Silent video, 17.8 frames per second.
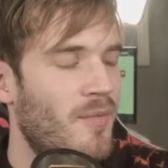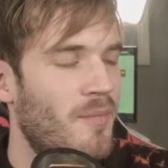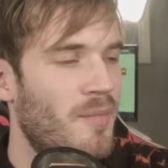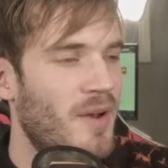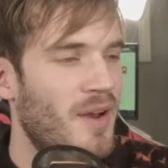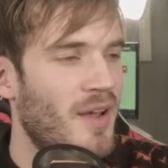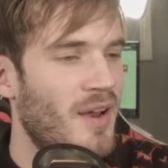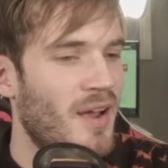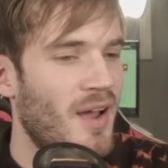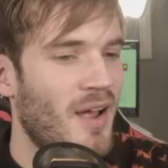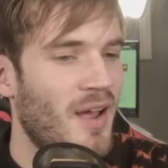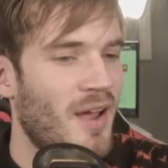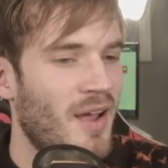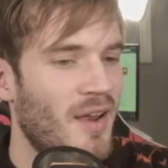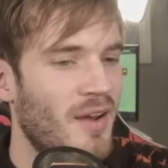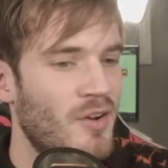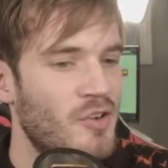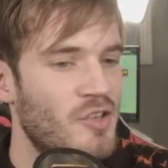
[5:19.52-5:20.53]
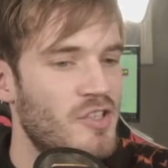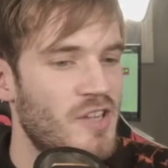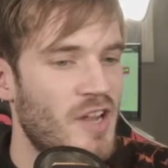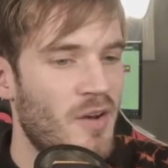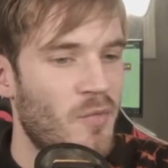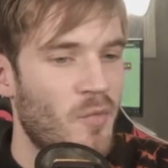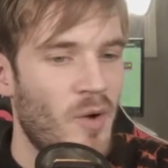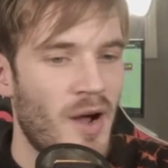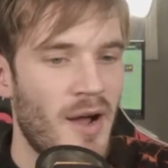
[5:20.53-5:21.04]
but I I, I can
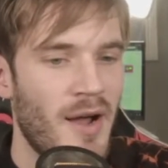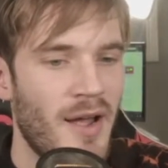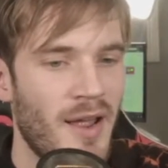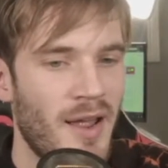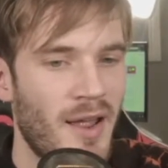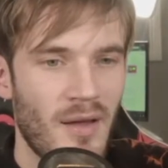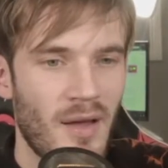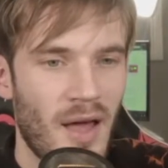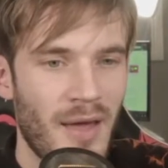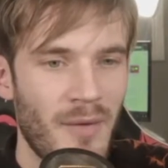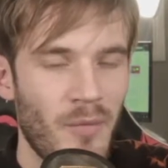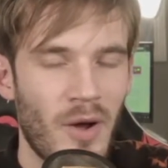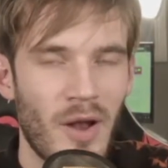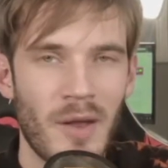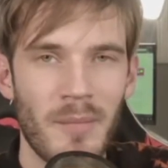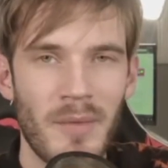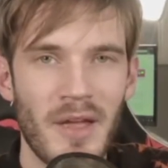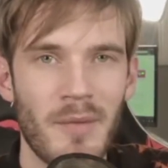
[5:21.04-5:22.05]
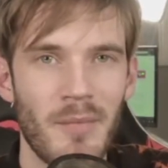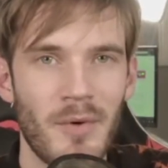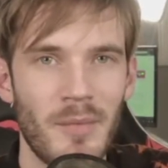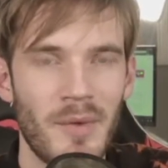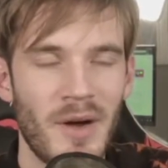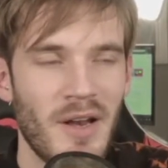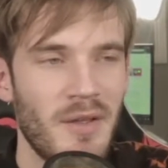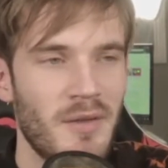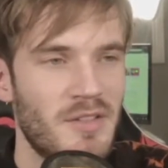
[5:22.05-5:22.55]
understand why I want to make more
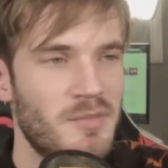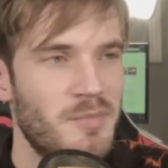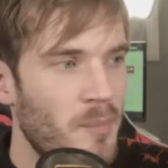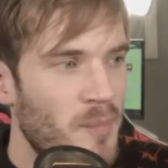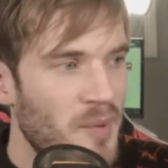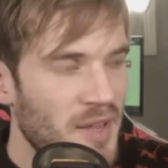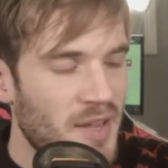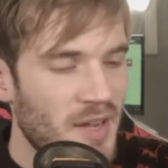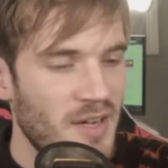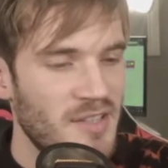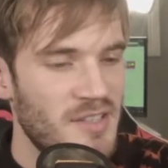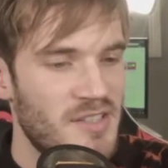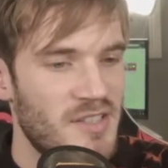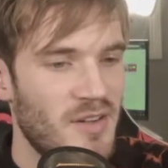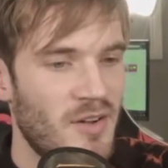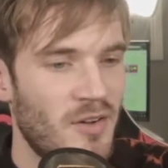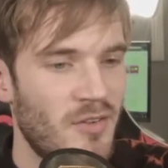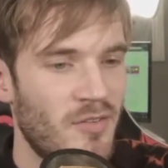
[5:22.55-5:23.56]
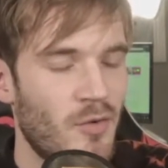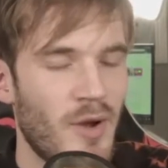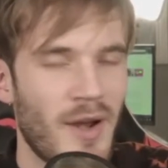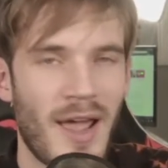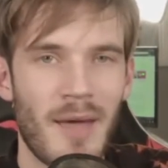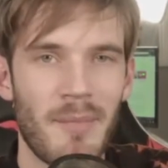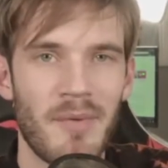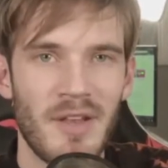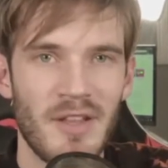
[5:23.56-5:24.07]
money it's because of what
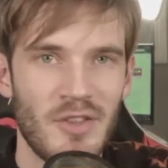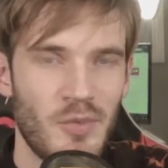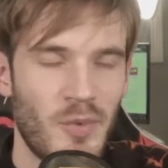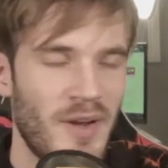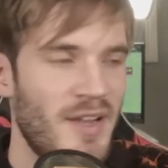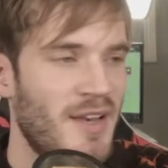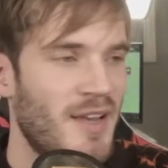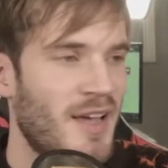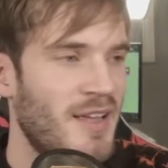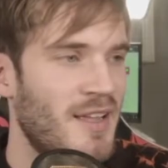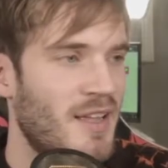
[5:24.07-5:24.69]
happened in 29